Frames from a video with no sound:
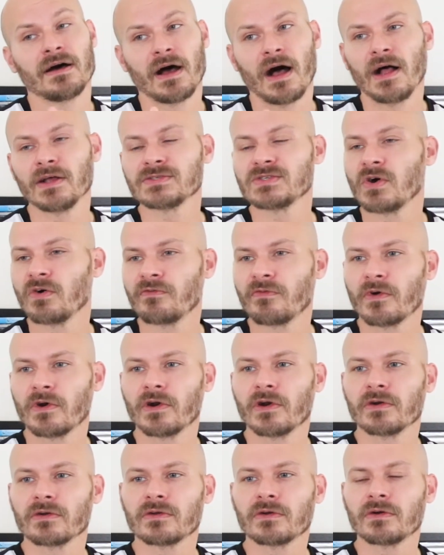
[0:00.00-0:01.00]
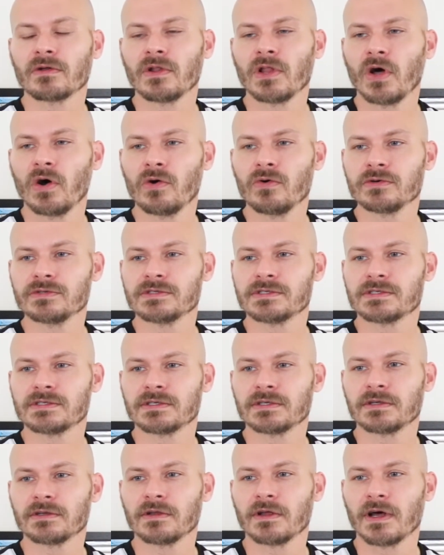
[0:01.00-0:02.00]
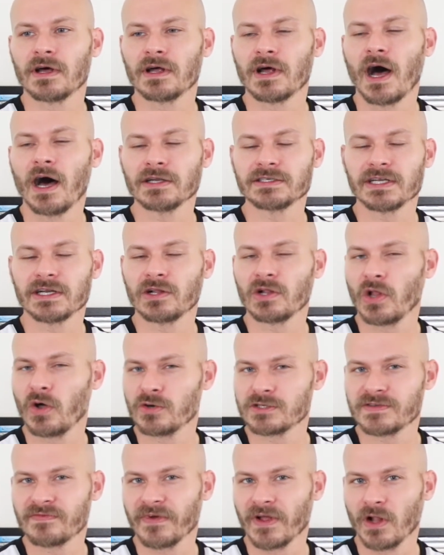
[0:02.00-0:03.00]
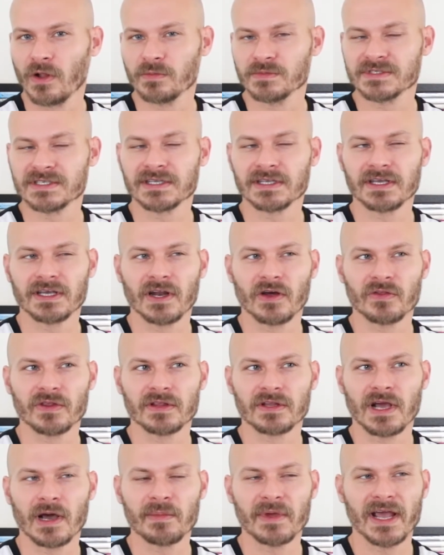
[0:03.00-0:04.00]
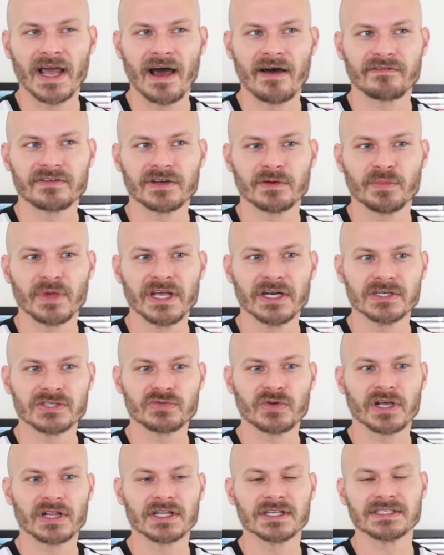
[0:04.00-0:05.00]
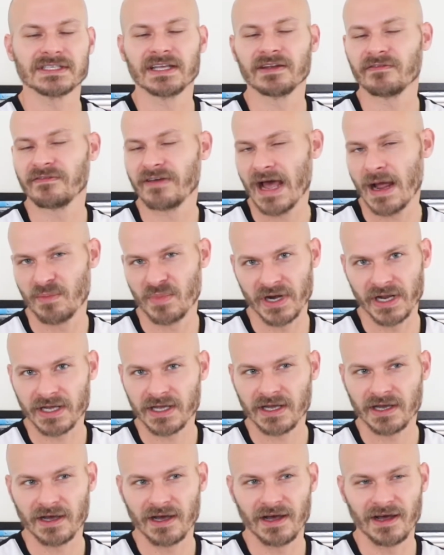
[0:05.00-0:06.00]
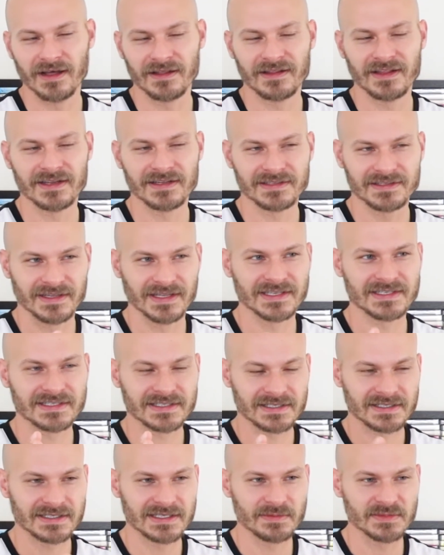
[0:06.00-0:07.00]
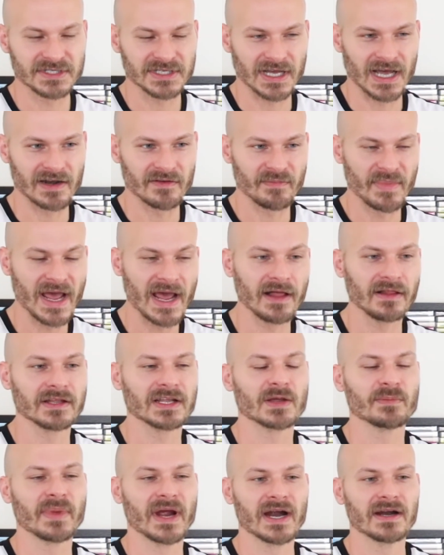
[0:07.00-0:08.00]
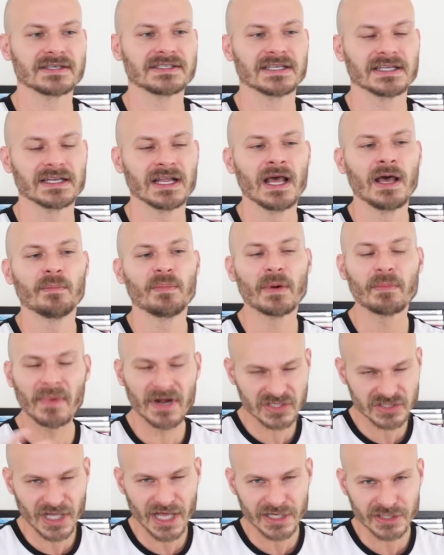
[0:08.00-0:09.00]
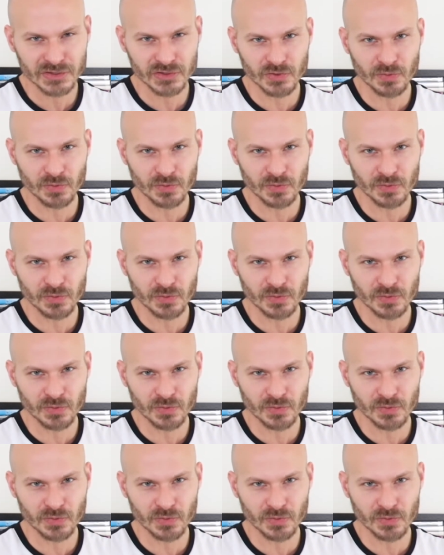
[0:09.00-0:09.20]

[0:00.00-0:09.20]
Also, for haunted clothes films, you know, coming after Peter Strickland's In Fabric, this seems to kind of pale in comparison. But much like